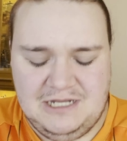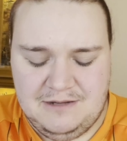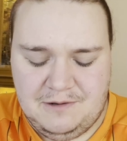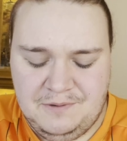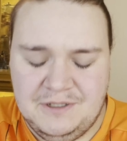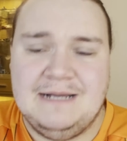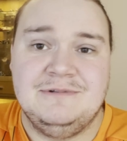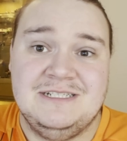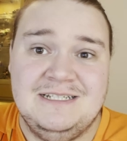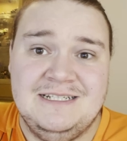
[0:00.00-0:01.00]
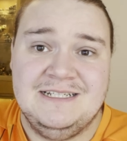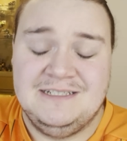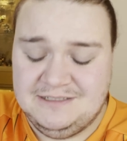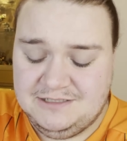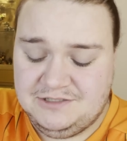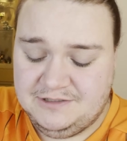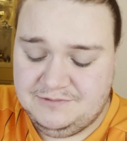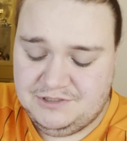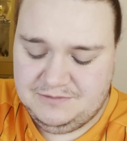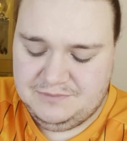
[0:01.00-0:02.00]
I'll put an Amazon link in the
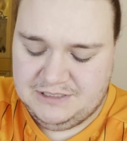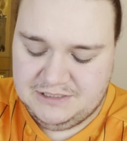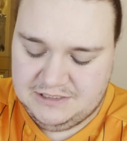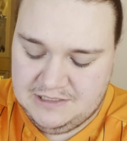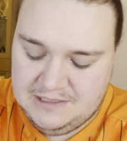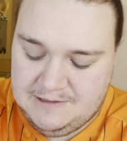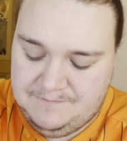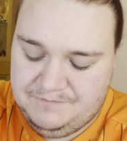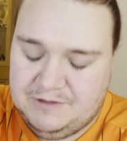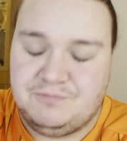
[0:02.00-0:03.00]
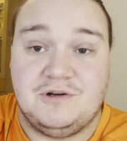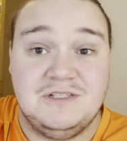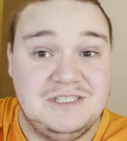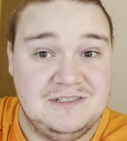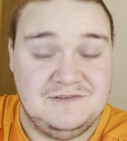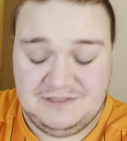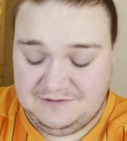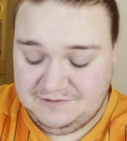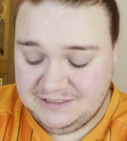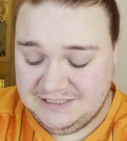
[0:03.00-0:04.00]
description because the prices of
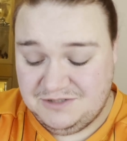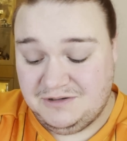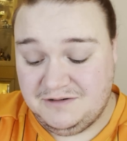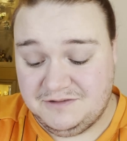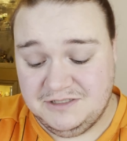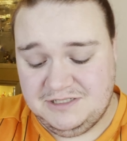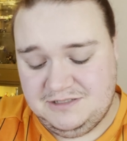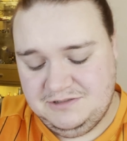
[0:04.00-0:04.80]
stuff like this are quite volatile.